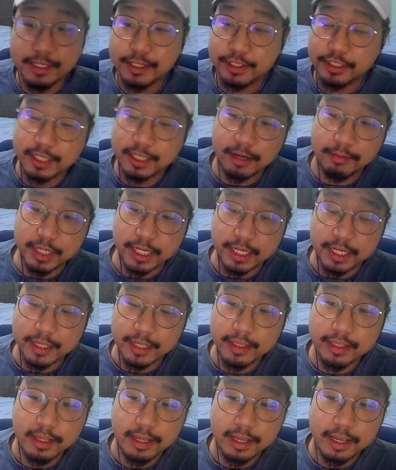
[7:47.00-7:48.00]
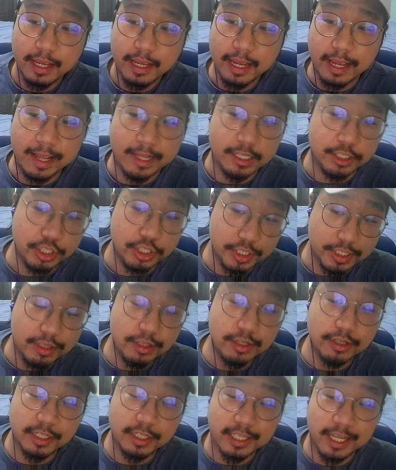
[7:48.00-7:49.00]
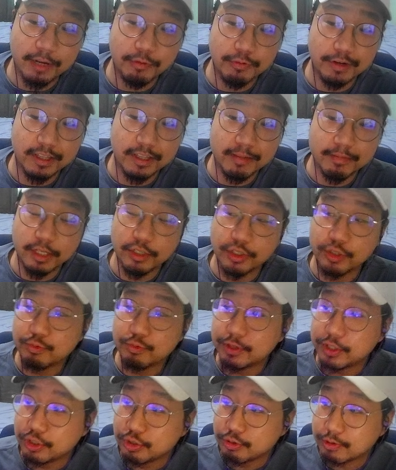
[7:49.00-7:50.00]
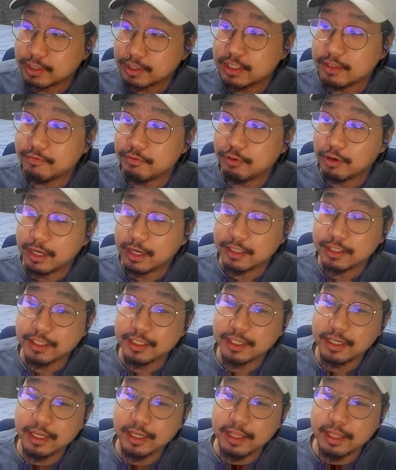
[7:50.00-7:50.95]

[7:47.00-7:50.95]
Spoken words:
coming in, and she looks like one of the most restrictive ones